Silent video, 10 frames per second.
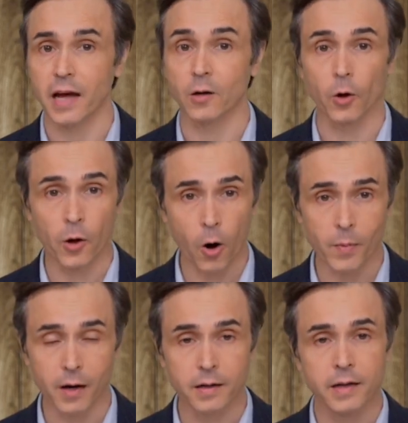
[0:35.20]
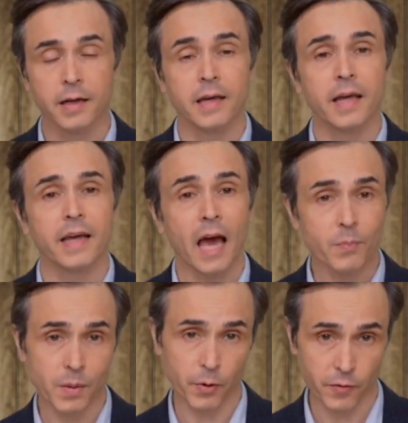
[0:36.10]
and glaucoma,
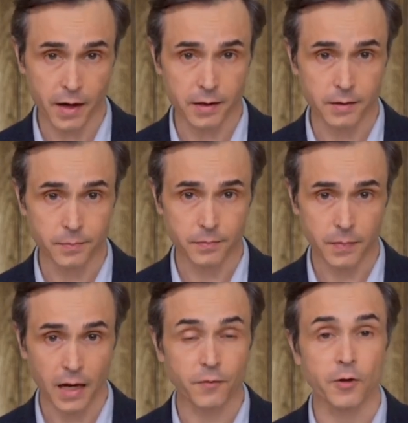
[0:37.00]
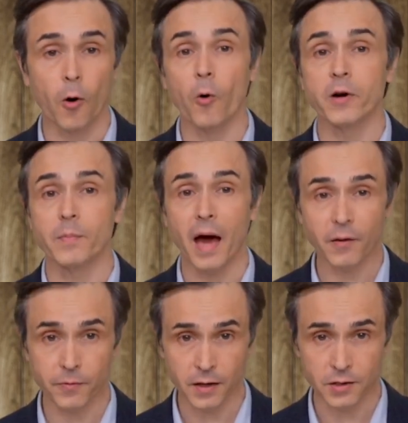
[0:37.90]
can be prevented, and if they're already
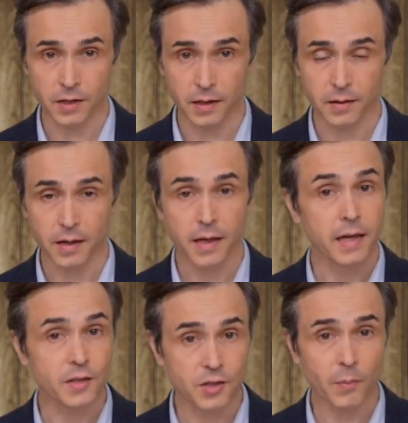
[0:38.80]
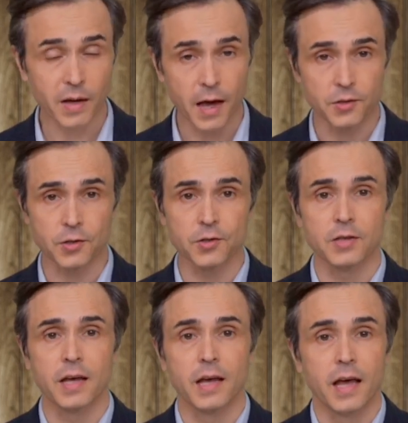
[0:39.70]
manifesting, in some
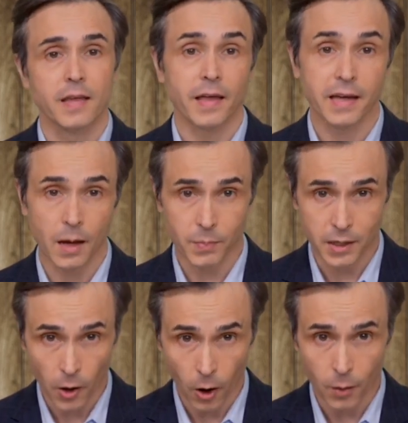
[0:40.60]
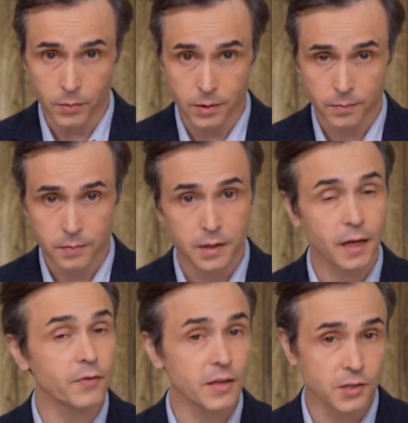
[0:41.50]
cases, they can be curbed,
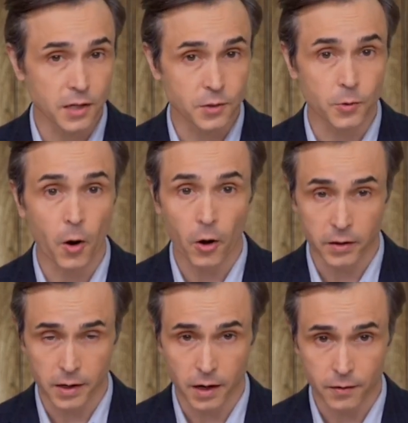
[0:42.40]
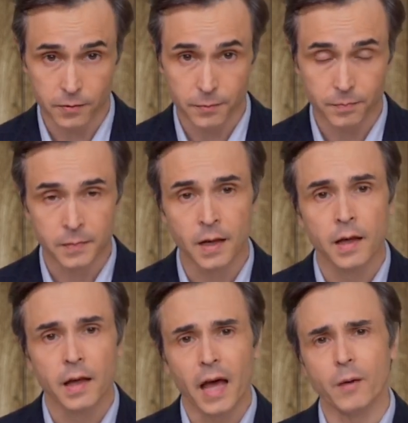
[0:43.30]
if they're seen to early enough.
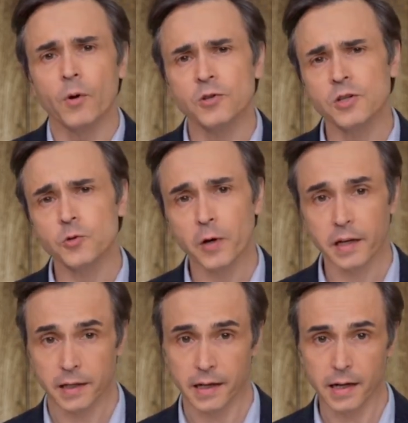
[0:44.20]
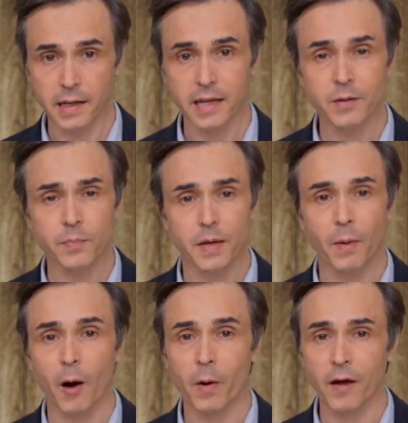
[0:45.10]
And most intriguingly, it needn't be
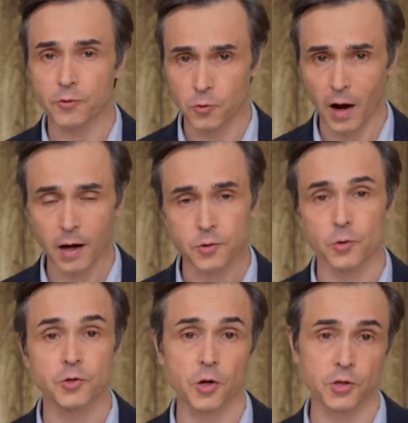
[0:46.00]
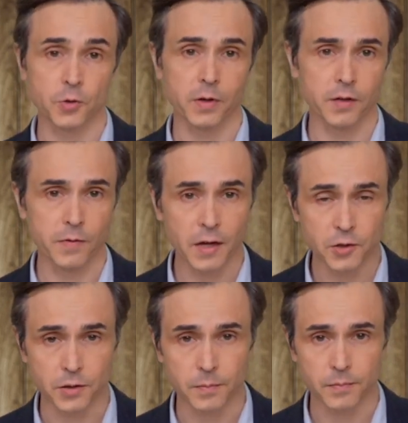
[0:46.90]
by way of drugs or surgical
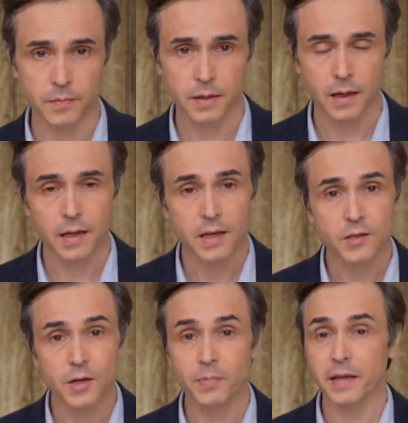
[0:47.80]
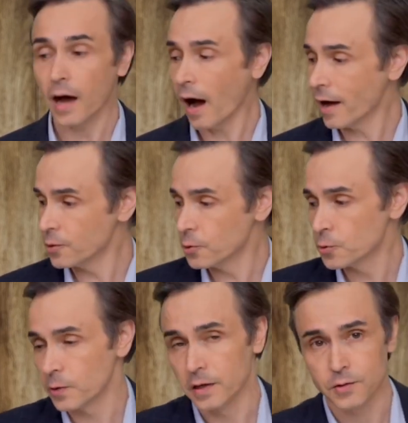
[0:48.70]
intervention. Simply eye
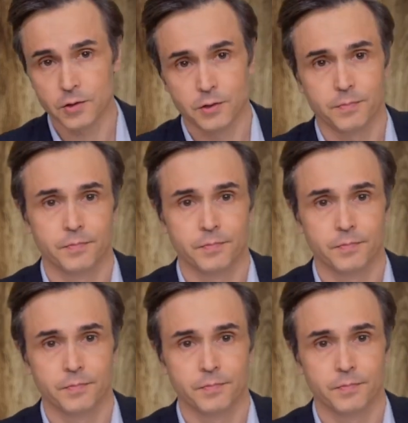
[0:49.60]
nutrients,